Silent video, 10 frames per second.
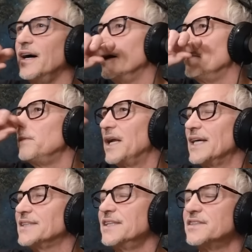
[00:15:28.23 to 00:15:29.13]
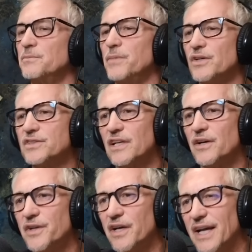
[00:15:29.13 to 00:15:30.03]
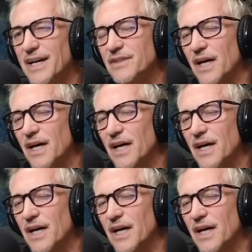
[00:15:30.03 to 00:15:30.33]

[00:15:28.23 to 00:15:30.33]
uh, my last season at Barcelona, and I,